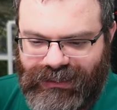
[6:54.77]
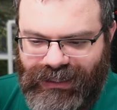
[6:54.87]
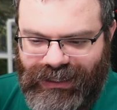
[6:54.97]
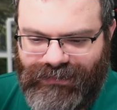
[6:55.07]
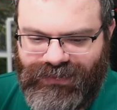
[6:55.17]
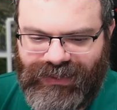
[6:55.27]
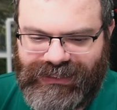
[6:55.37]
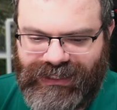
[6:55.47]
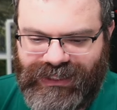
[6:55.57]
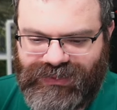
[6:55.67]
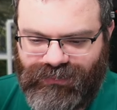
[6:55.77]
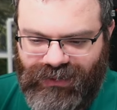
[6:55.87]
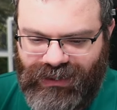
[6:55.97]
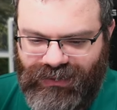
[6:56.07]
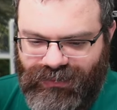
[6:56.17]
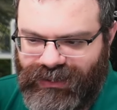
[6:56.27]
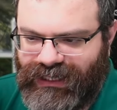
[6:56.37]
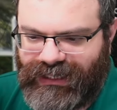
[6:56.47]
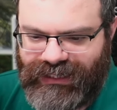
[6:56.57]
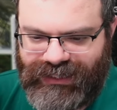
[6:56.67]
Um, the rest of this row
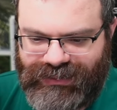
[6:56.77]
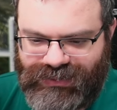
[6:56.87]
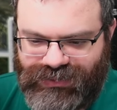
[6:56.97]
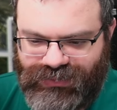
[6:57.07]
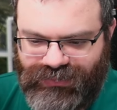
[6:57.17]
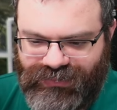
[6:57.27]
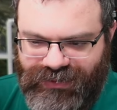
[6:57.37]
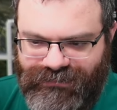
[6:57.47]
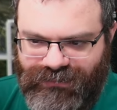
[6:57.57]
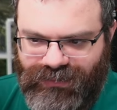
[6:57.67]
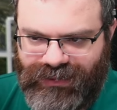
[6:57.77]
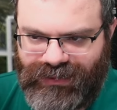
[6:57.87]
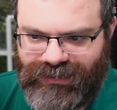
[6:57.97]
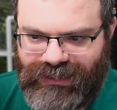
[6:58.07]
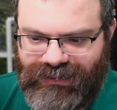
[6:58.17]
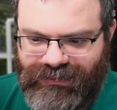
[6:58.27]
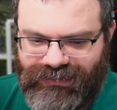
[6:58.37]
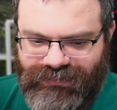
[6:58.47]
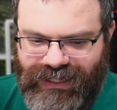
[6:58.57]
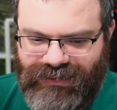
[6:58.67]
is two, three, four. The
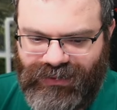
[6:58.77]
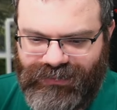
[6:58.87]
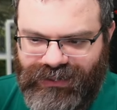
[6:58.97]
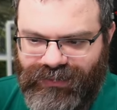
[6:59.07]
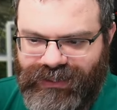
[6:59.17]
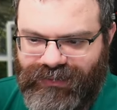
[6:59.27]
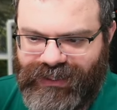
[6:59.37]
three can only go here.